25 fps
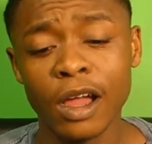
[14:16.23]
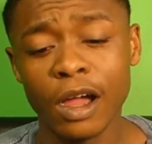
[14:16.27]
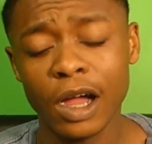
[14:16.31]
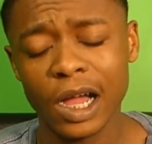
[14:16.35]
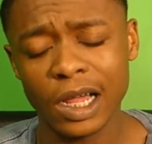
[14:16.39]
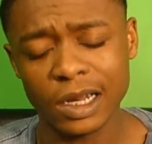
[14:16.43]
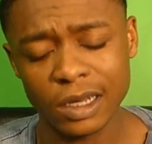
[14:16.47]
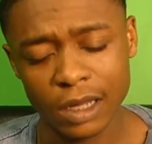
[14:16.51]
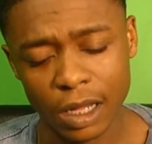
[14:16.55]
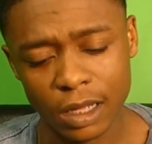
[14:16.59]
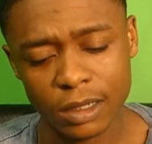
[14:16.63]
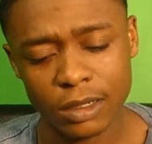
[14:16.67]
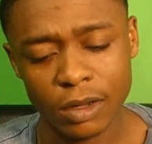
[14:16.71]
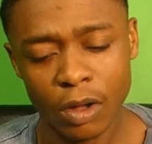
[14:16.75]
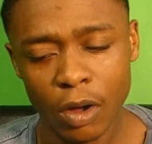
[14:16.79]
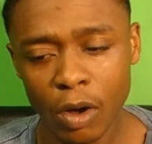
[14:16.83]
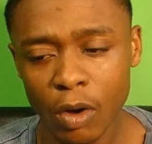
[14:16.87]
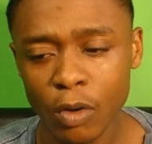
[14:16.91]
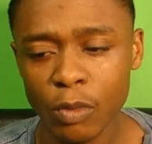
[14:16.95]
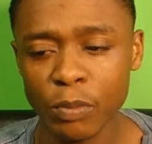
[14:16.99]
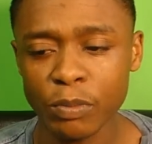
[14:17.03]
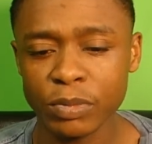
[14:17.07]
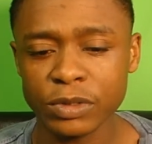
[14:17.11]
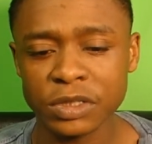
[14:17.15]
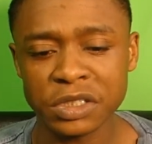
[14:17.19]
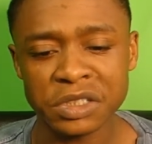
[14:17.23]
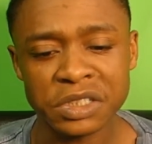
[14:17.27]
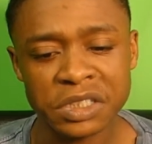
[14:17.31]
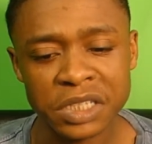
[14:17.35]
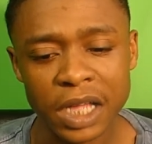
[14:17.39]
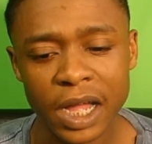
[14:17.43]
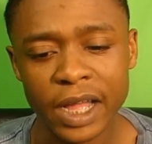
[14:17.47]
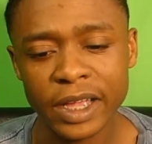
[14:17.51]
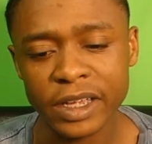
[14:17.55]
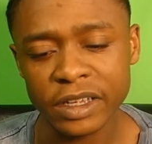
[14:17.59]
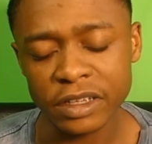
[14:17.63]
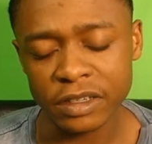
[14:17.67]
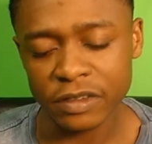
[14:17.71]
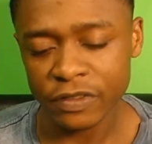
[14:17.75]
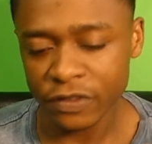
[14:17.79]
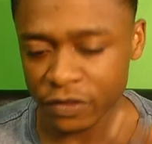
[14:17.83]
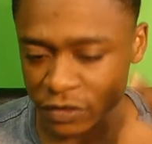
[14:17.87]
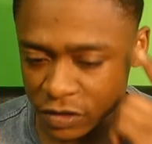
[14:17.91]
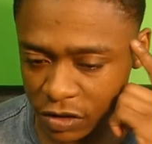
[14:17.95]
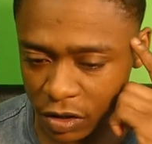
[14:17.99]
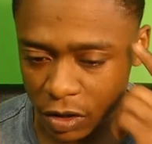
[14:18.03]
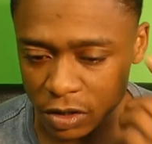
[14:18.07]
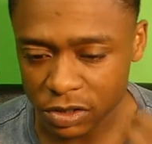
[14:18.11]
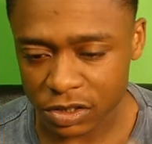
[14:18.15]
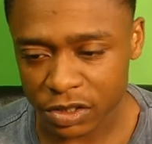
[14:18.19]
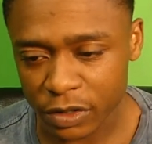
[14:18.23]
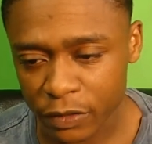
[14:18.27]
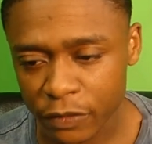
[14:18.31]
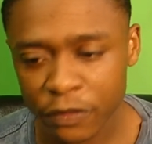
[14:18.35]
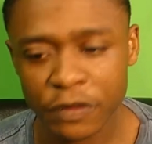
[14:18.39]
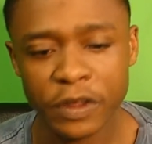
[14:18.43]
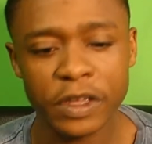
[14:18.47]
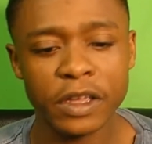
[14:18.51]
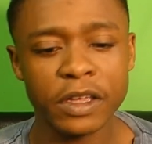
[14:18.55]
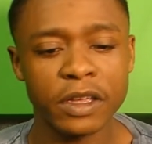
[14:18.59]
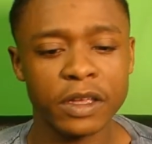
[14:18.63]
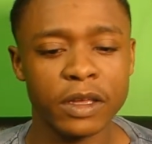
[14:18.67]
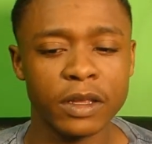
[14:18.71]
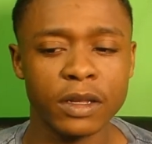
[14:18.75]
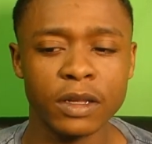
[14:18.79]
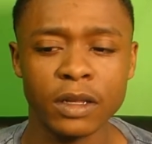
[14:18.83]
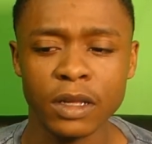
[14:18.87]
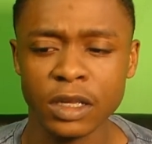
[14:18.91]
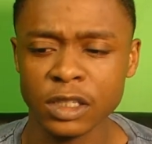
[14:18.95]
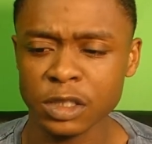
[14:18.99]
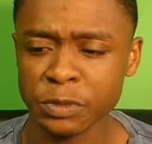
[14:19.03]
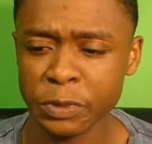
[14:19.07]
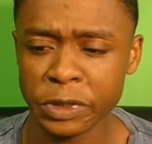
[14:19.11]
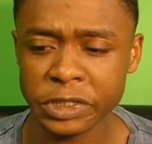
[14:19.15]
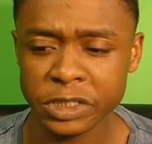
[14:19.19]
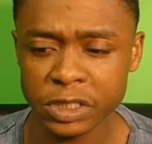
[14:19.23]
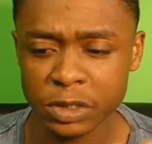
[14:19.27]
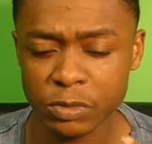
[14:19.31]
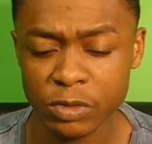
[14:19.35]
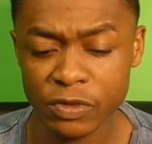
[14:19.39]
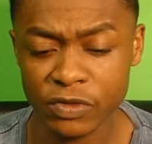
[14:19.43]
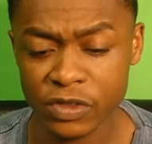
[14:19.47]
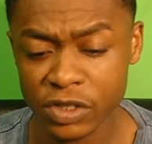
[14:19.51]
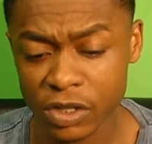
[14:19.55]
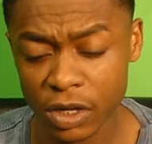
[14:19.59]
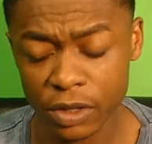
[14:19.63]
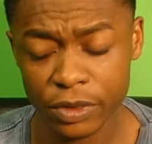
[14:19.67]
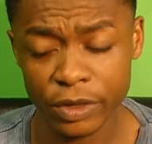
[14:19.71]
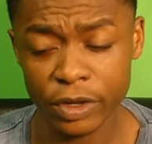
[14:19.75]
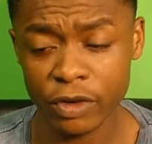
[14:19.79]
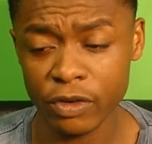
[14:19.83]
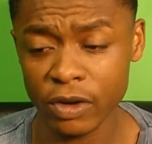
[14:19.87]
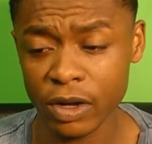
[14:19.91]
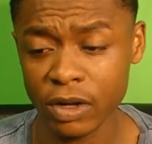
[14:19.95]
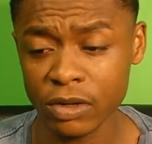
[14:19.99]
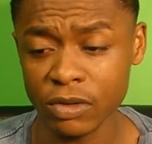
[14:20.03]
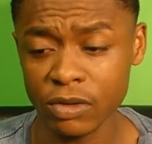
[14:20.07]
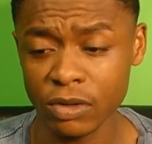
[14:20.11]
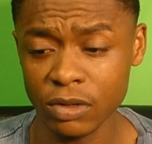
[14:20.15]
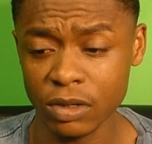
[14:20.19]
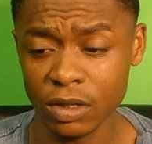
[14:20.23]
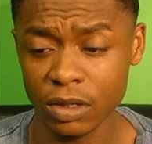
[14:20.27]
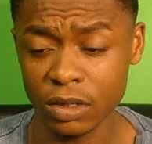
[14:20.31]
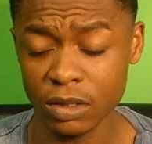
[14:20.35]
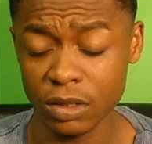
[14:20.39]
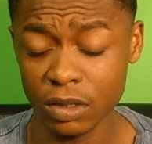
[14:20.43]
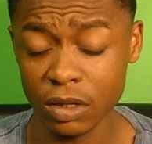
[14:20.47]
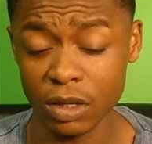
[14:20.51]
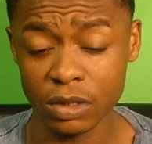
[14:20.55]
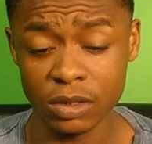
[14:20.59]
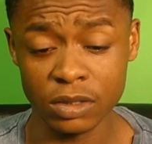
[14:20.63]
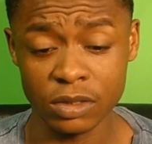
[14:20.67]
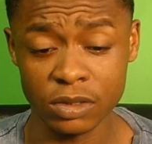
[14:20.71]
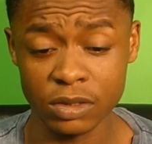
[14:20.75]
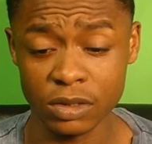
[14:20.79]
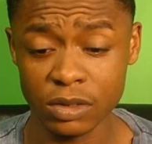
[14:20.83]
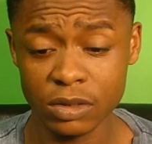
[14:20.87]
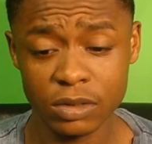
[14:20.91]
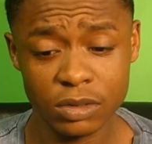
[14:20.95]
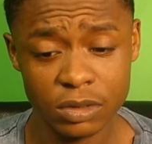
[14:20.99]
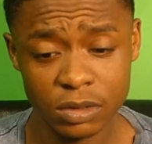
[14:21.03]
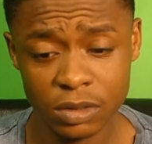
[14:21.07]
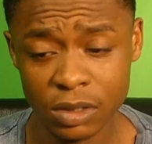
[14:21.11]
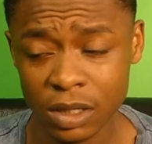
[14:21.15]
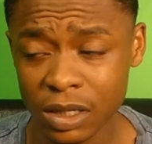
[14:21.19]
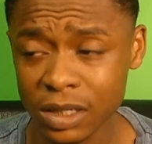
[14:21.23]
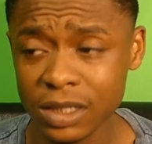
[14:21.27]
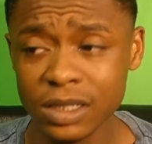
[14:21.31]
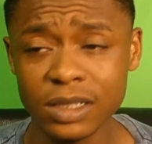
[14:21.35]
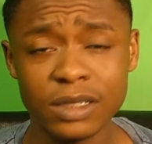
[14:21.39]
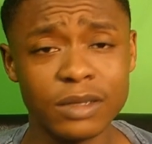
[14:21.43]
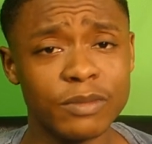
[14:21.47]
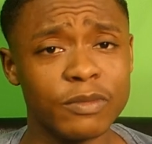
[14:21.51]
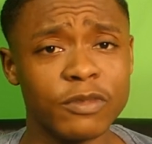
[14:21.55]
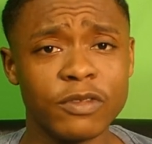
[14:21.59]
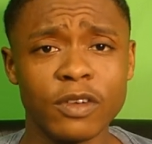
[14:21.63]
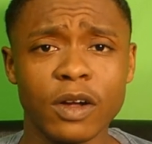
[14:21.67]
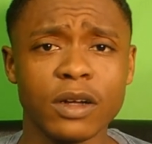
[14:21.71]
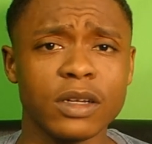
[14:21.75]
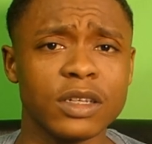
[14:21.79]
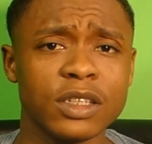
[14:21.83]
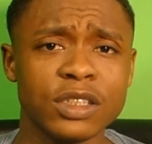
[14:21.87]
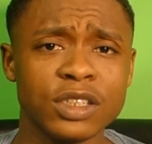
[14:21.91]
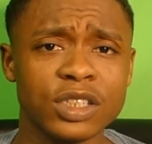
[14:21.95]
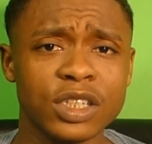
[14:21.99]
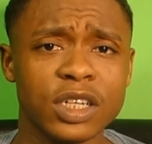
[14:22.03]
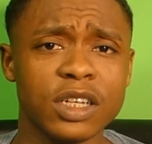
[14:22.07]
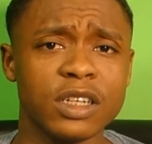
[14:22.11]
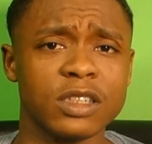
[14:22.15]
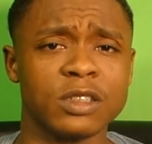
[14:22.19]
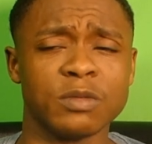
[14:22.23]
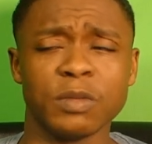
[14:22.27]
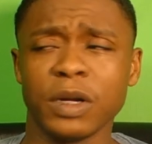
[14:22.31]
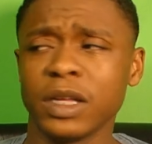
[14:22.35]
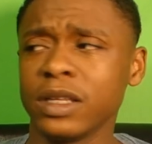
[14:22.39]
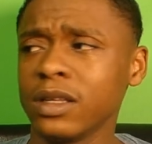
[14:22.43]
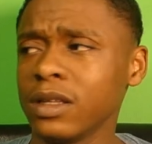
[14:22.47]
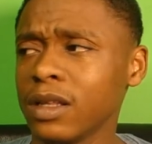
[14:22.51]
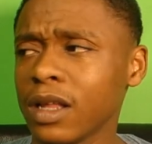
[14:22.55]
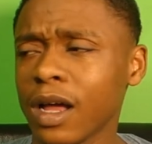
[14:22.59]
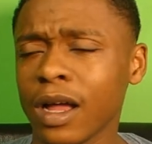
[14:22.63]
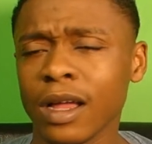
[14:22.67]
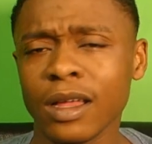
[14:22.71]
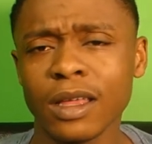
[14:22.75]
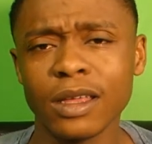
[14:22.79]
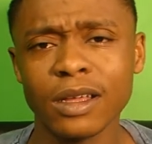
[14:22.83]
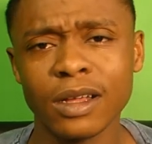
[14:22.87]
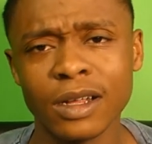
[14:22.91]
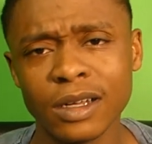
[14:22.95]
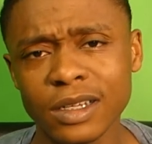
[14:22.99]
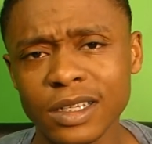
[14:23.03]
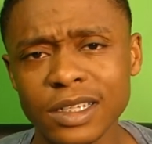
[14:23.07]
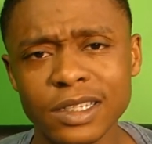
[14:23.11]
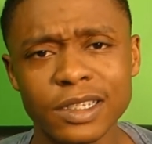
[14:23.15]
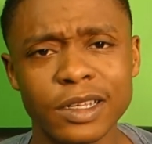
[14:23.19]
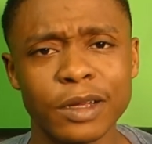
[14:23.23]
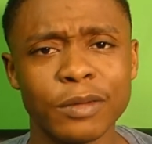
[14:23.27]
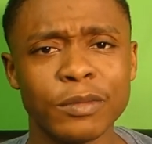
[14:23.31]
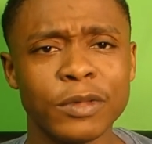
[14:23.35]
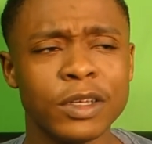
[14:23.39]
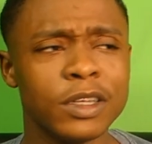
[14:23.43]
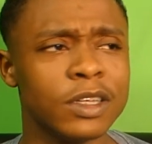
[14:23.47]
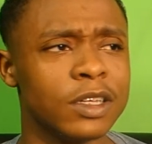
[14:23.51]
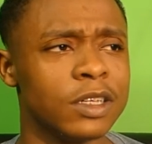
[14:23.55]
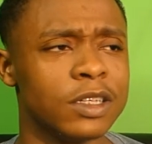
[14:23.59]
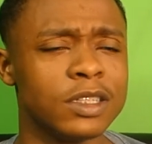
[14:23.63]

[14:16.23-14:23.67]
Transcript: I'd hope society starts to think, and especially with the underground in London, clean them fucking chairs, man. Like, clean them.